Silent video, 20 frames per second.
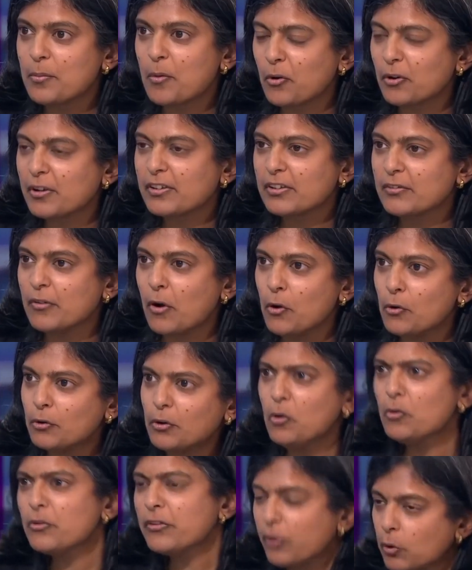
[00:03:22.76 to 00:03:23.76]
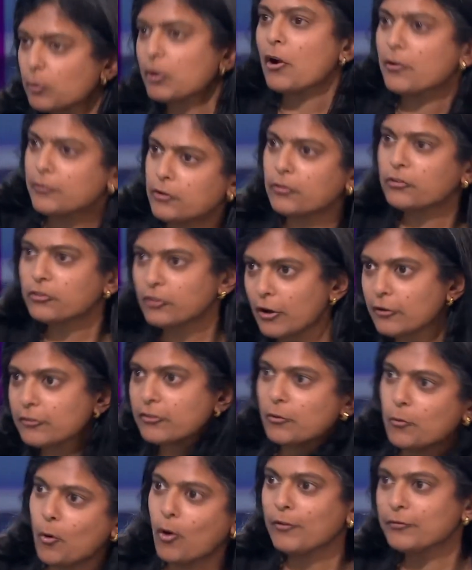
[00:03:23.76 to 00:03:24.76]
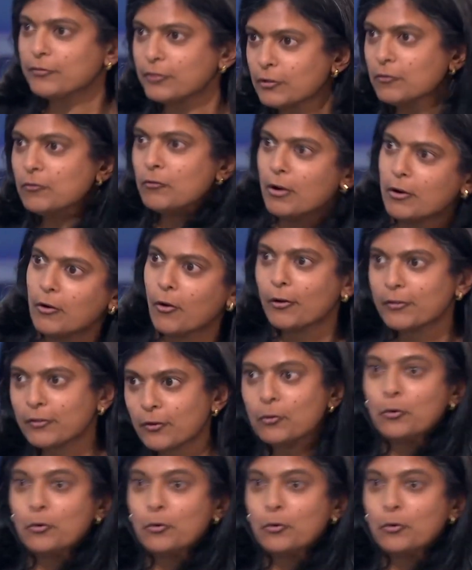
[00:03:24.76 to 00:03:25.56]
Boris of old, oh sorry I just shagged your wife, didn't realise,